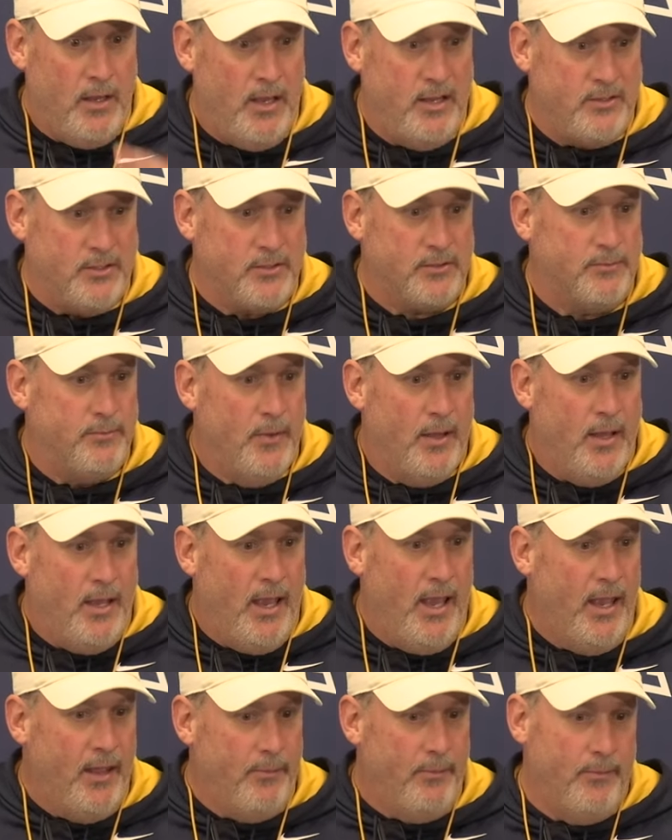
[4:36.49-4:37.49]
It just
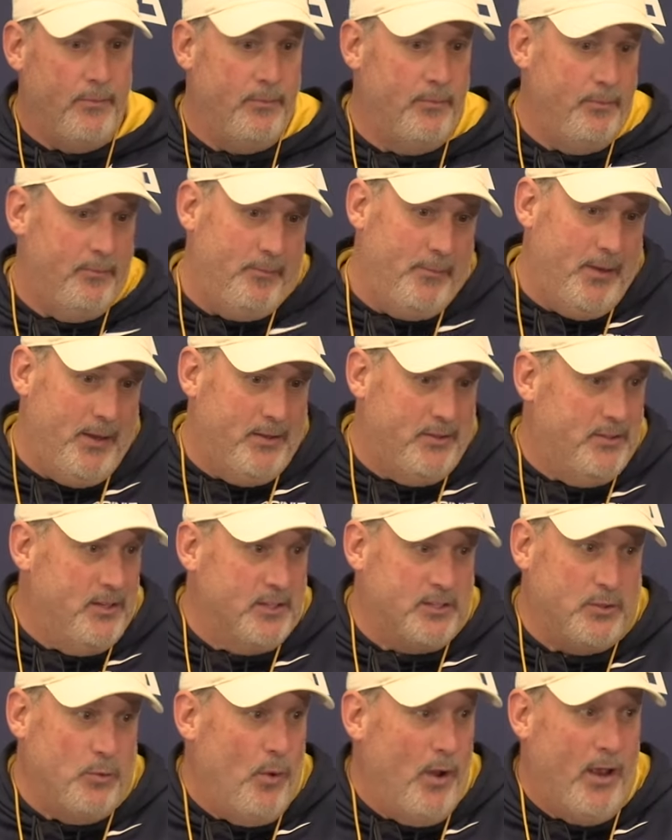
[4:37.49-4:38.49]

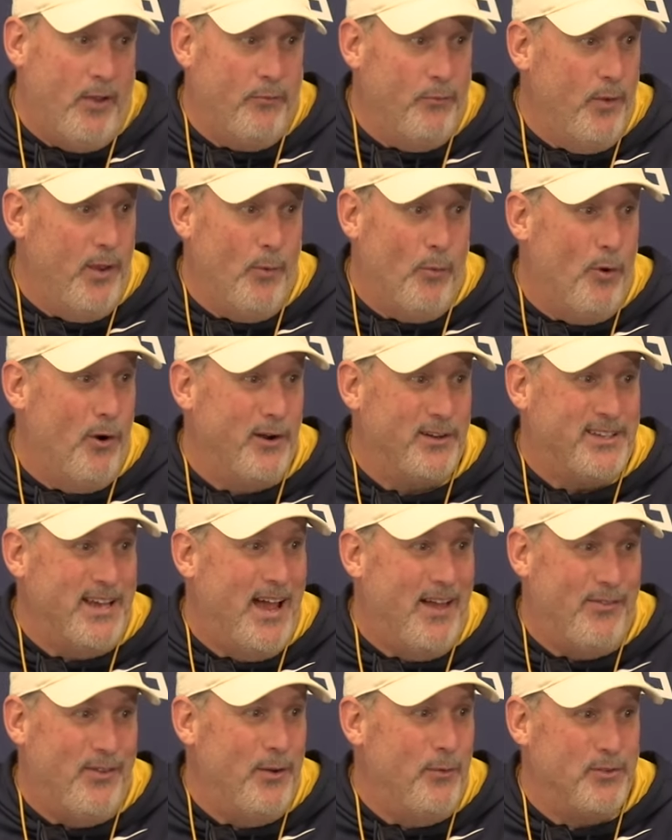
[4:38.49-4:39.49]
worked
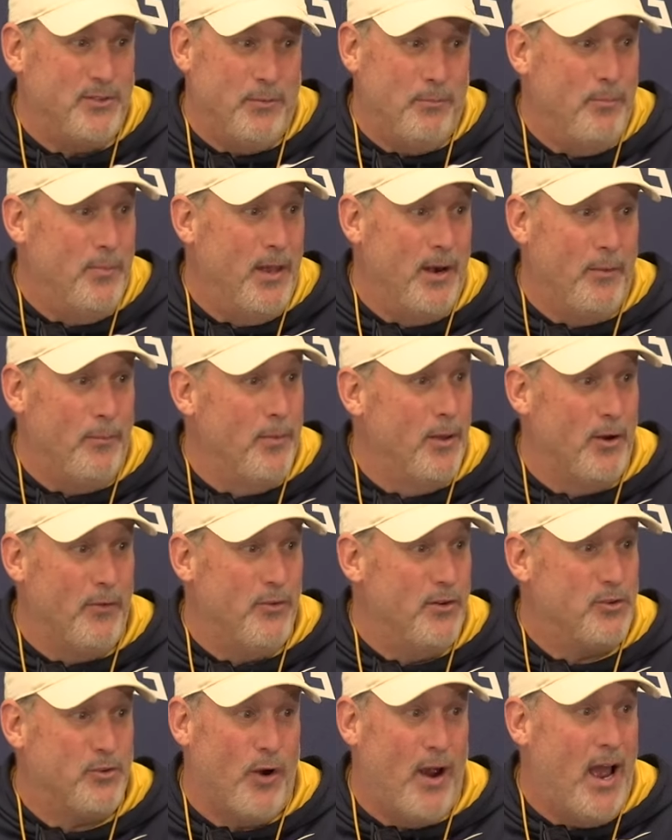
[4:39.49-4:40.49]
out that it was the middle
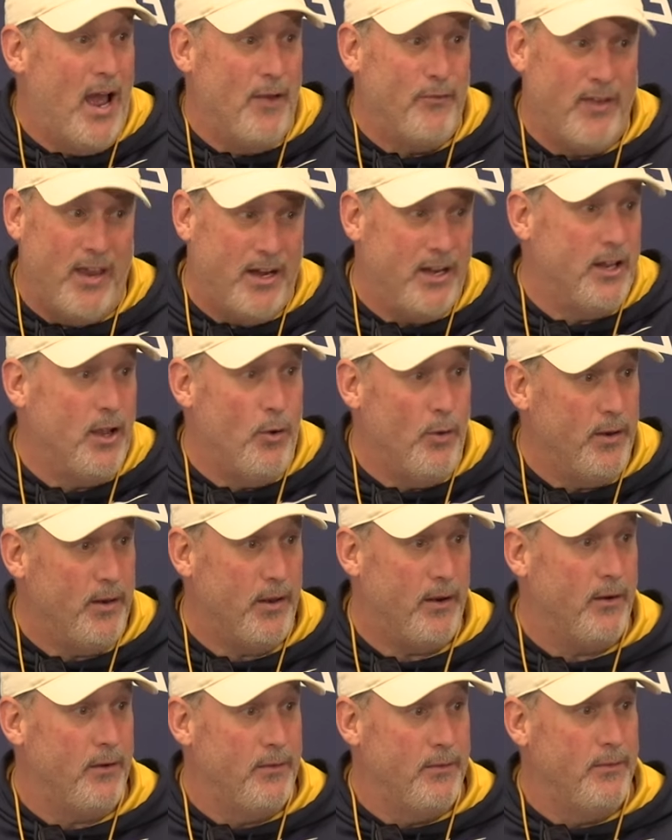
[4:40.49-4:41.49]
of a drive. He had to go in there.